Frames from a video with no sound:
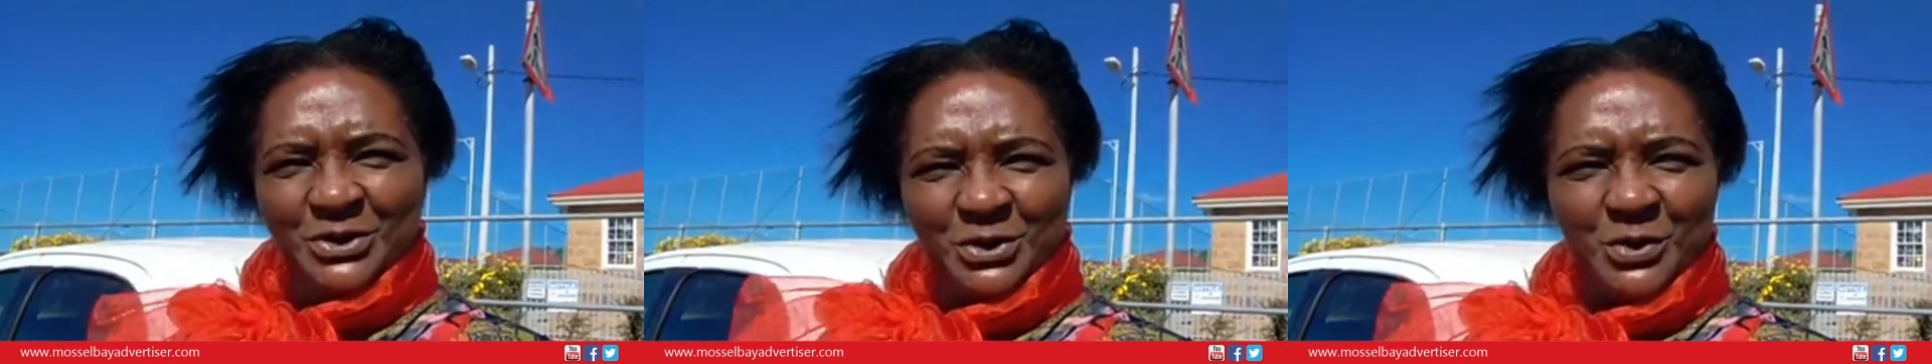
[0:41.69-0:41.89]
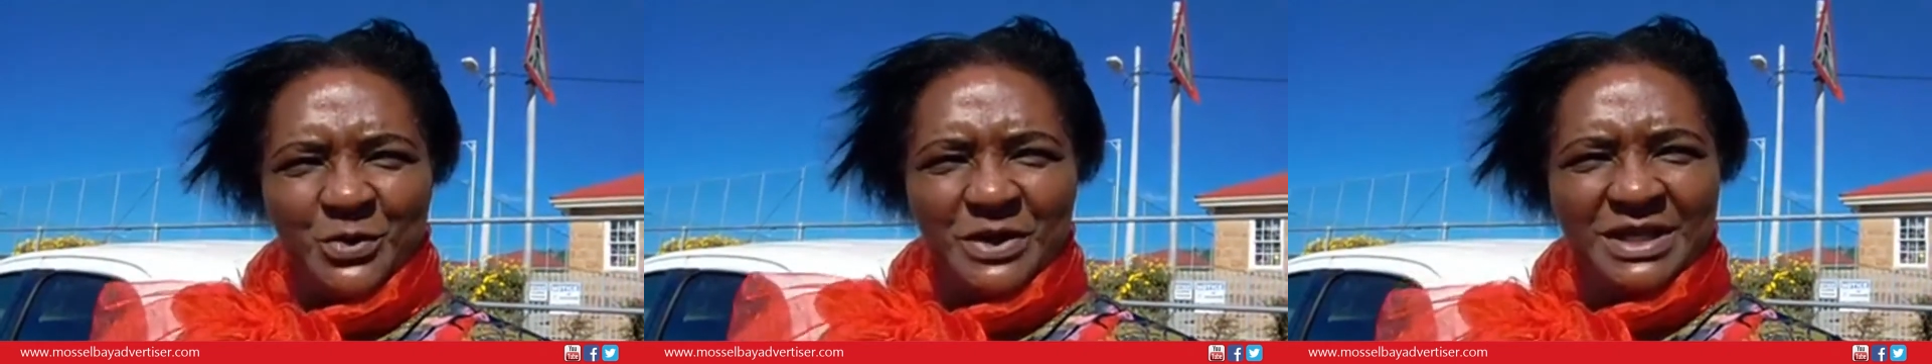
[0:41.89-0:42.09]

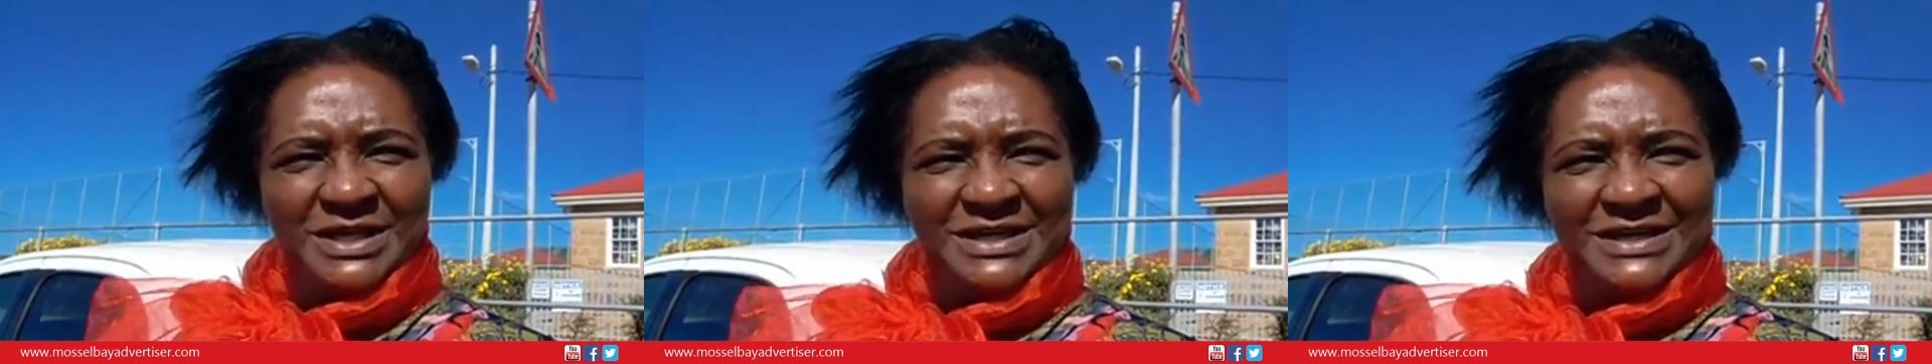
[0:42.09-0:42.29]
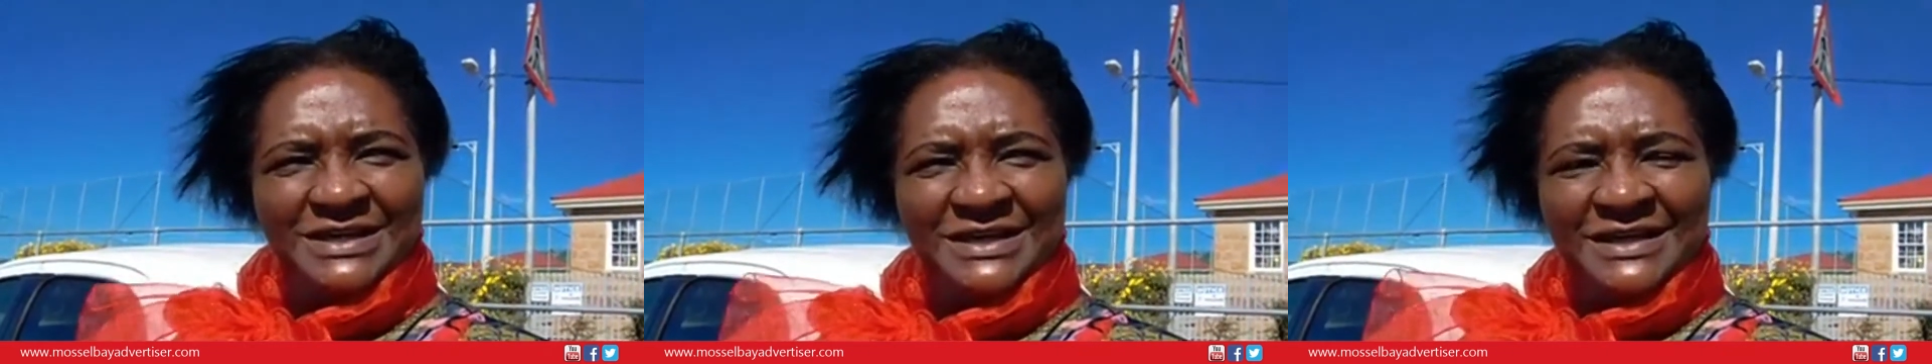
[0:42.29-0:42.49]
growing
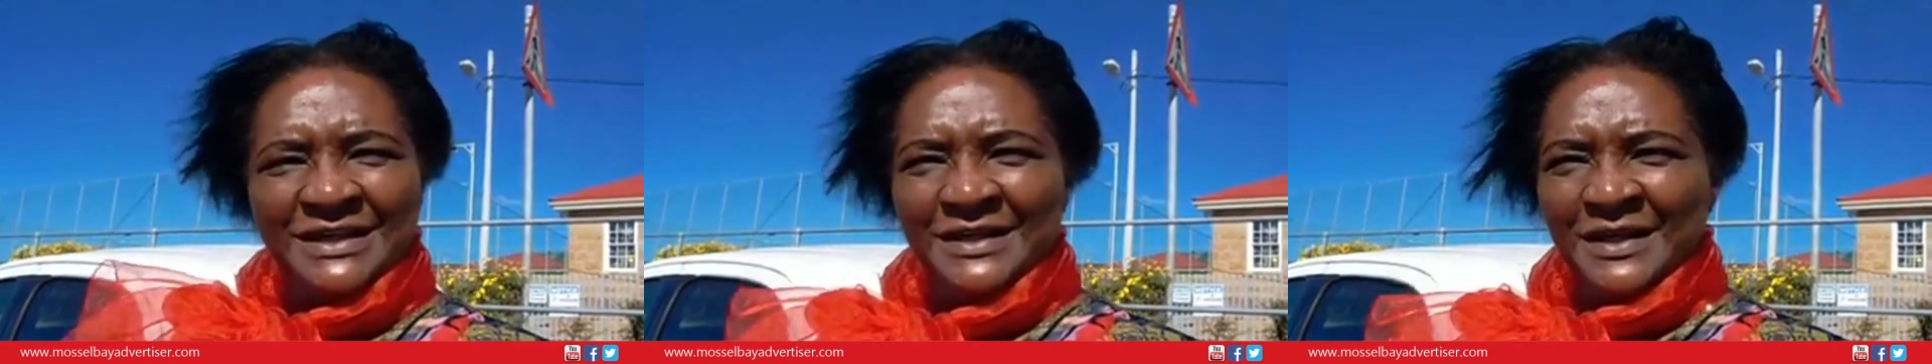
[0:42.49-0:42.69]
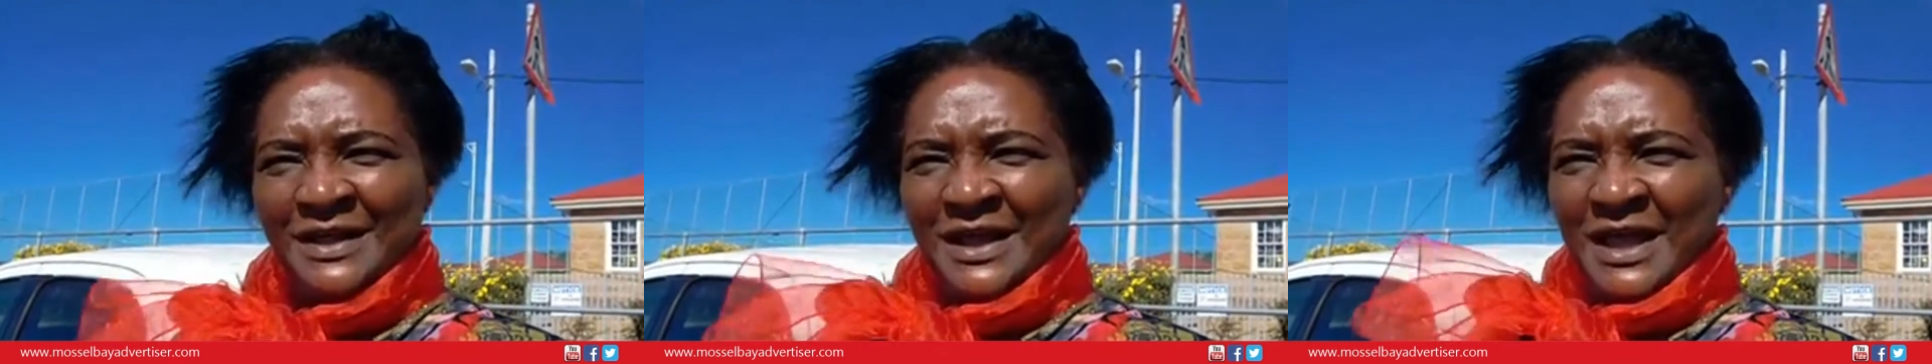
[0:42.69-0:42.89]

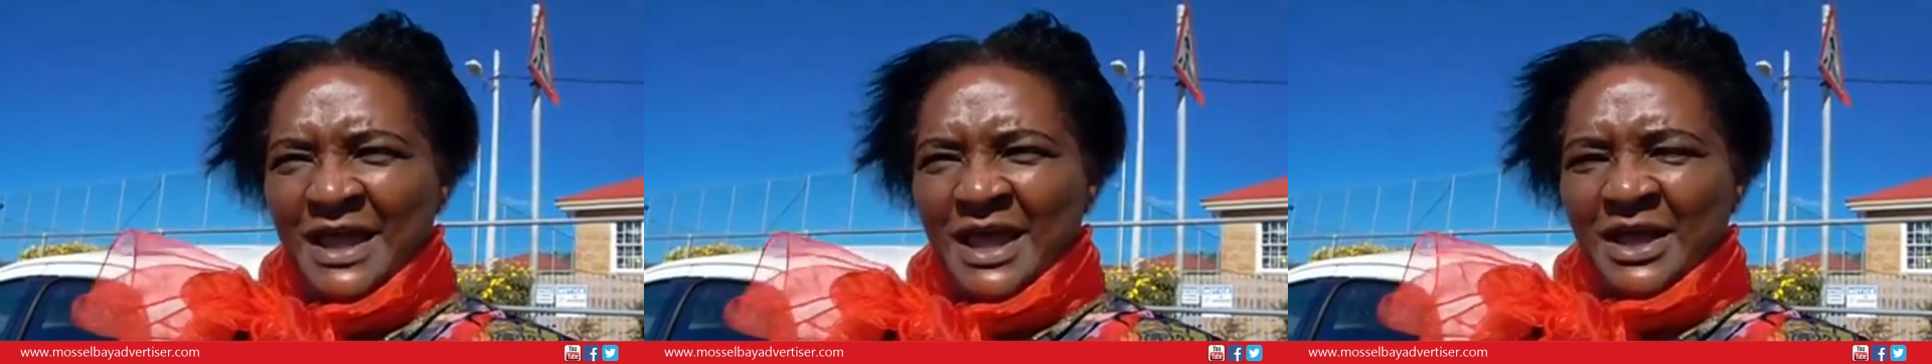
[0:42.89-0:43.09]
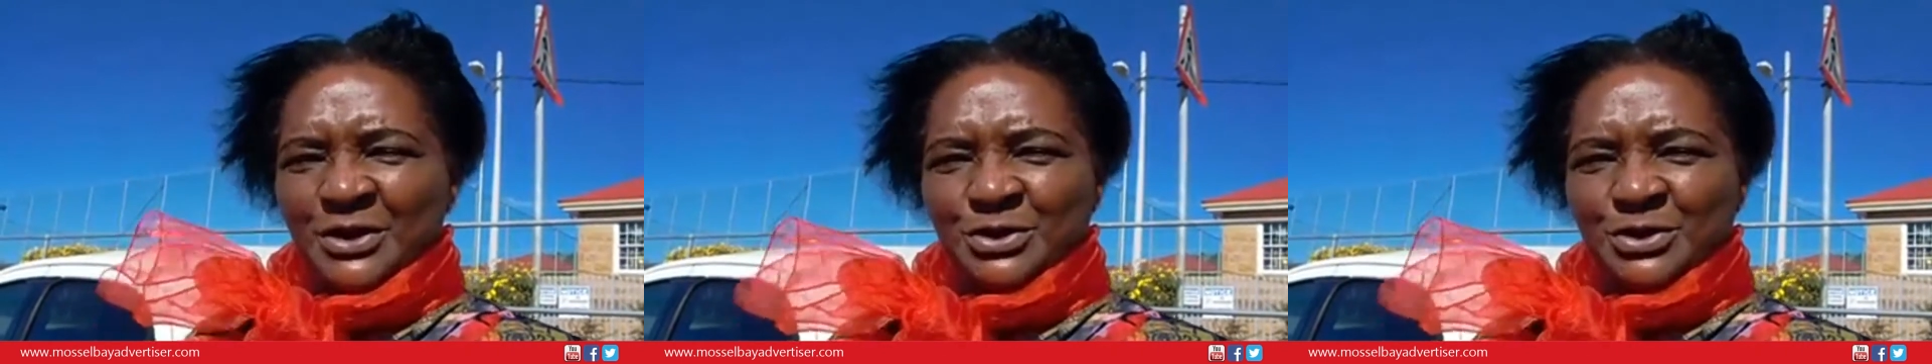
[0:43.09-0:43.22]
uh-huh.